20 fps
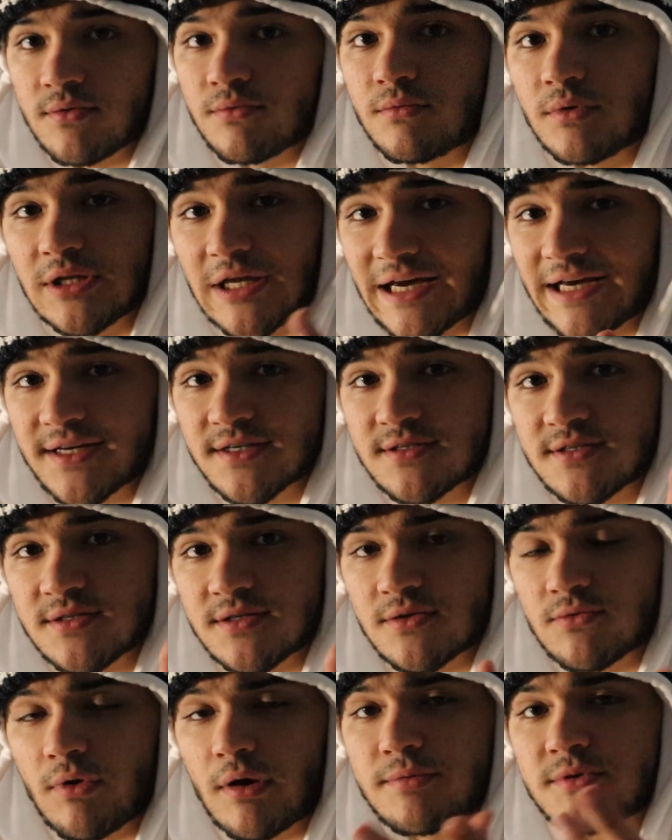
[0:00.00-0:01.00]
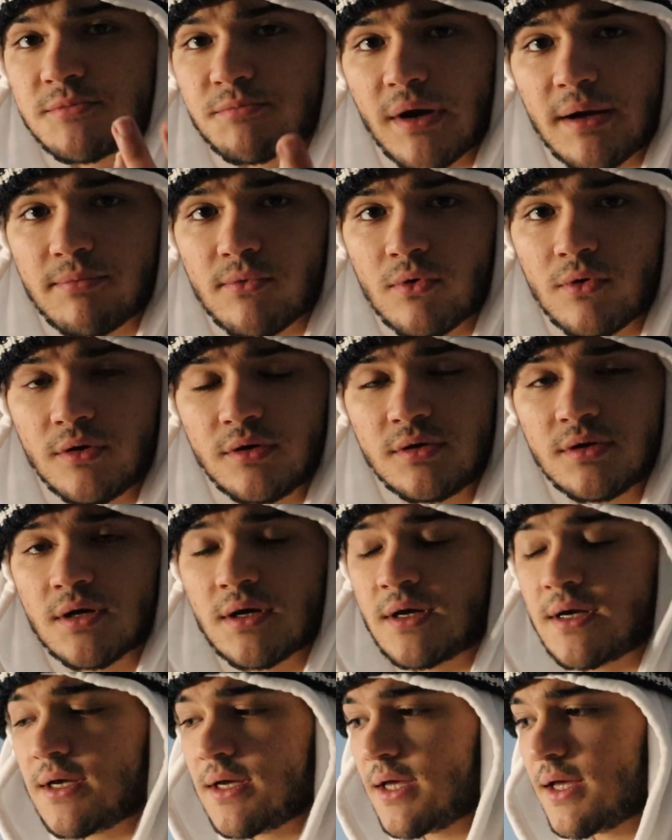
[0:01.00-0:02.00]
relax, grab some popcorn,
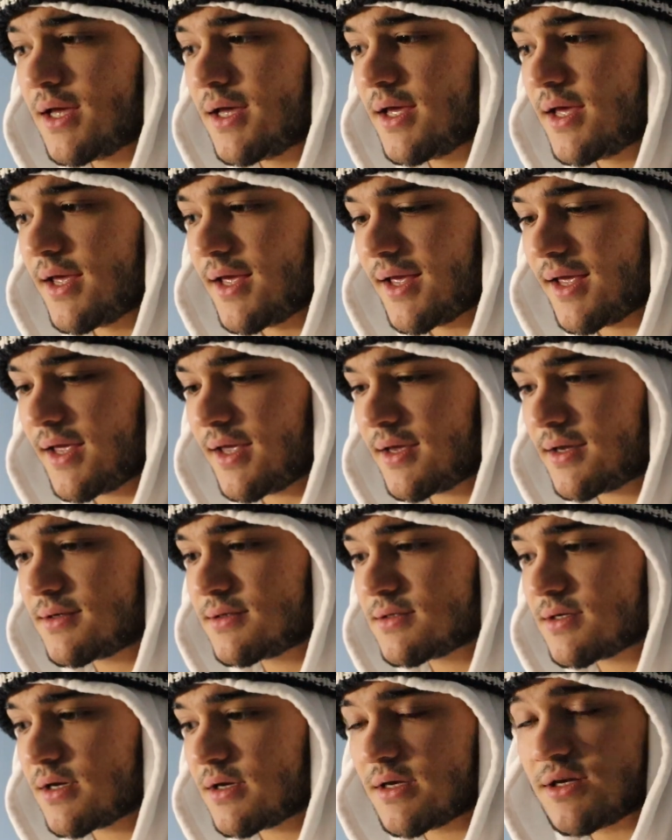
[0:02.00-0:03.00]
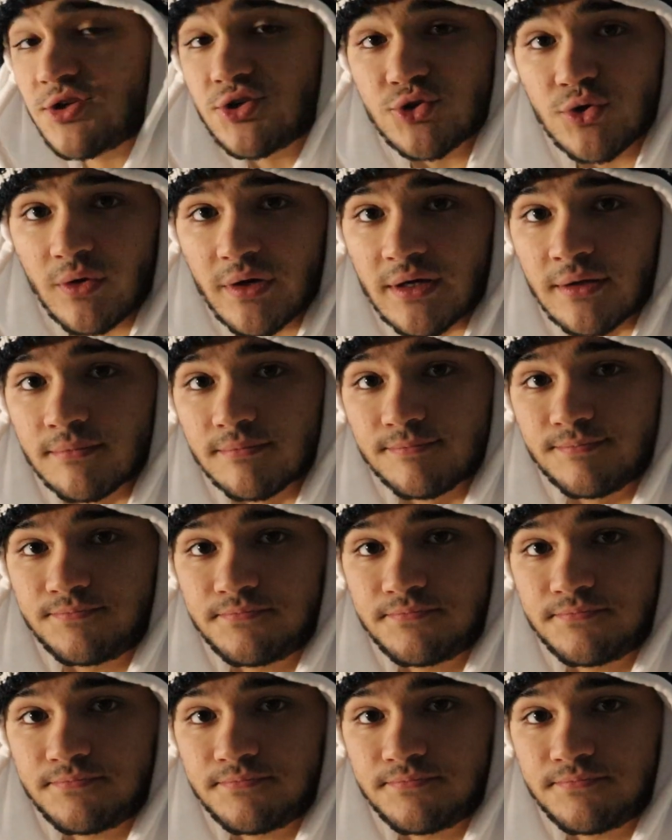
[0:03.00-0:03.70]
and enjoy.